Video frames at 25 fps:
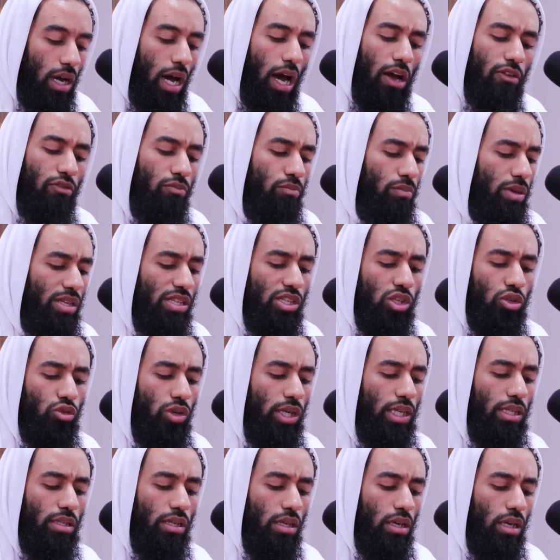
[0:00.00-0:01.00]
I've
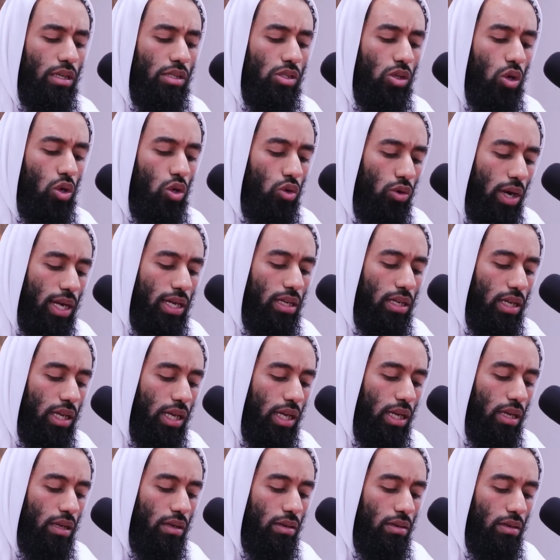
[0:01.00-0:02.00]
mistreated her so
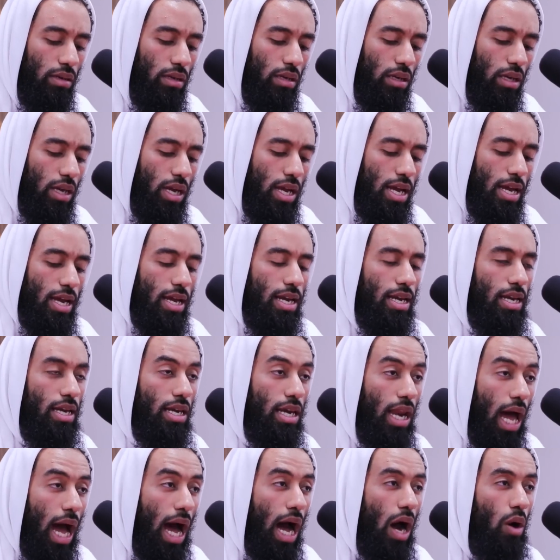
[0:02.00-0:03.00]
greatly
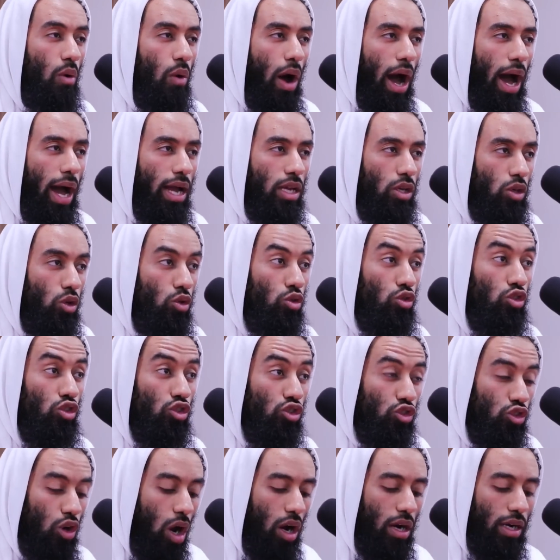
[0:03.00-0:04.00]
now I
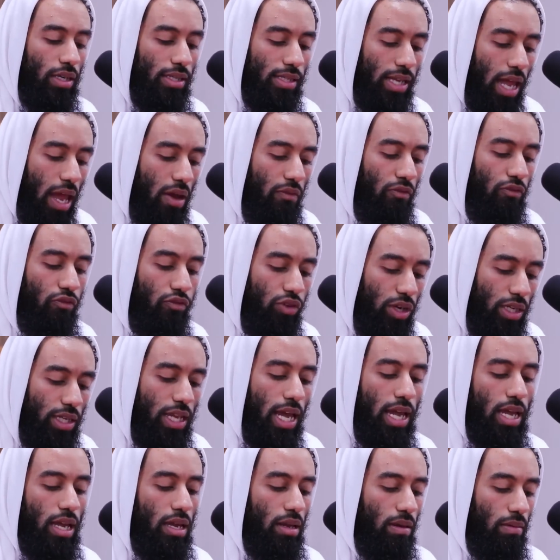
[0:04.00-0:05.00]
use drugs every
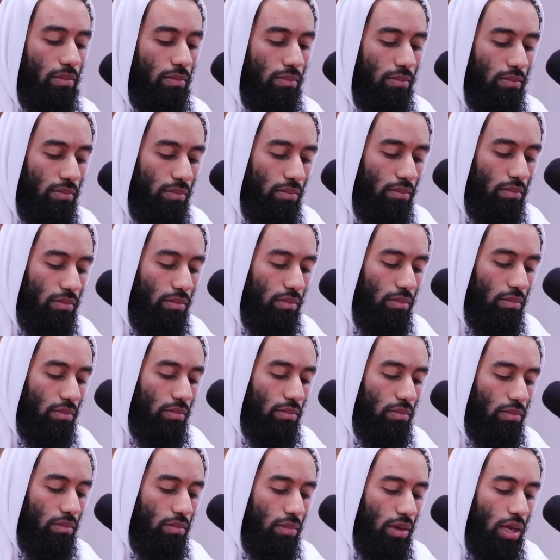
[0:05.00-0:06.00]
day
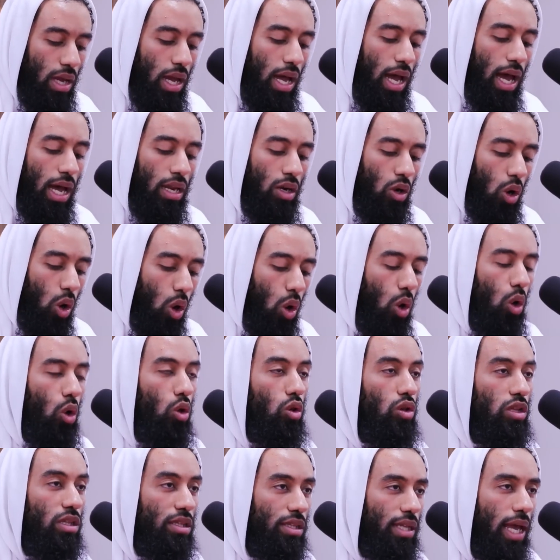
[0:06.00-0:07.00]
and
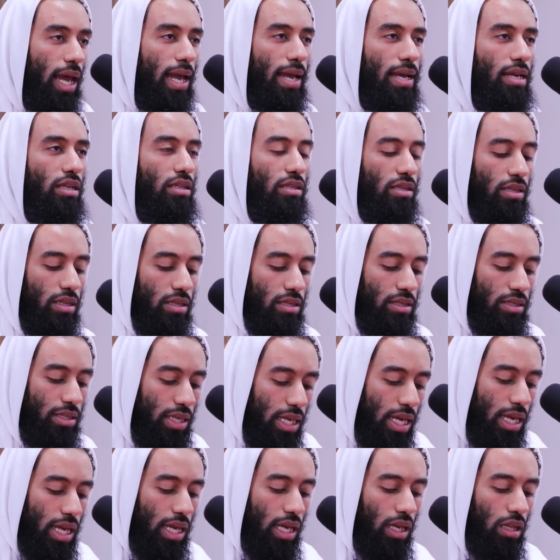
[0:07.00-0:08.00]
all day to
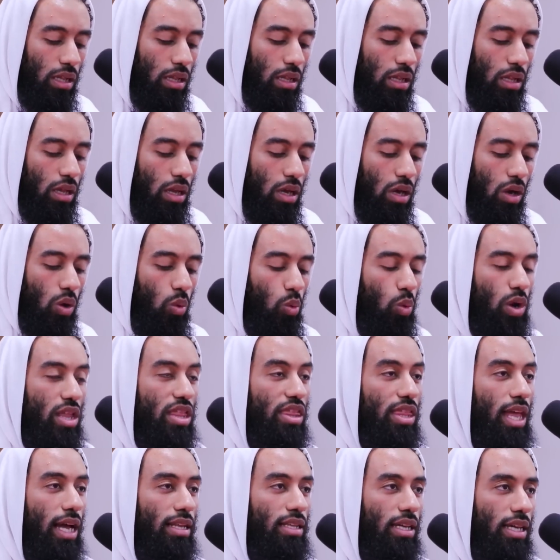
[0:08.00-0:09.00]
deal
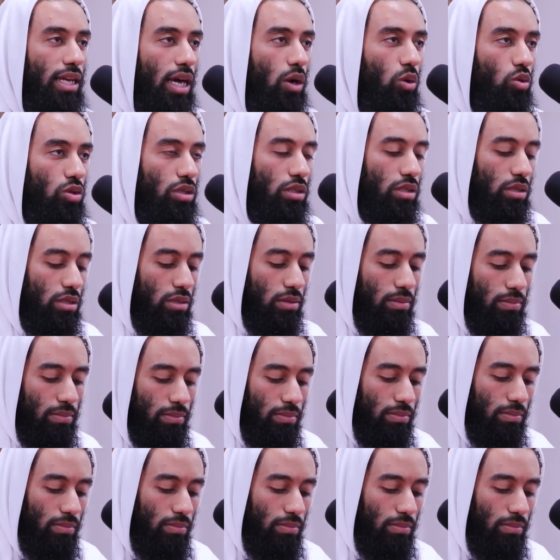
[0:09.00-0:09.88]
with that guilt.